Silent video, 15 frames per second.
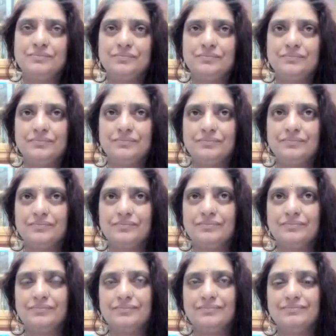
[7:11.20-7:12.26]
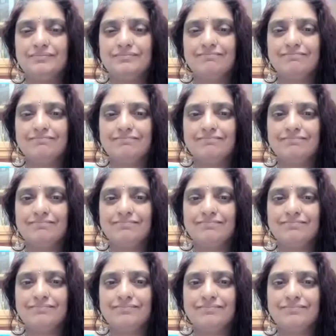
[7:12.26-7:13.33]

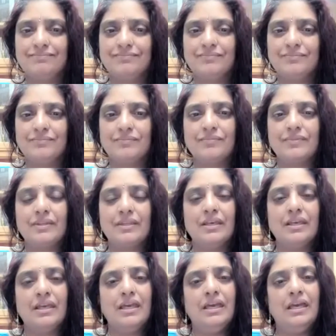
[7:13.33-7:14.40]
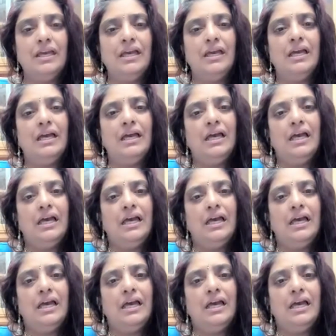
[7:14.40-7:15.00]
No one is speaking in this clip.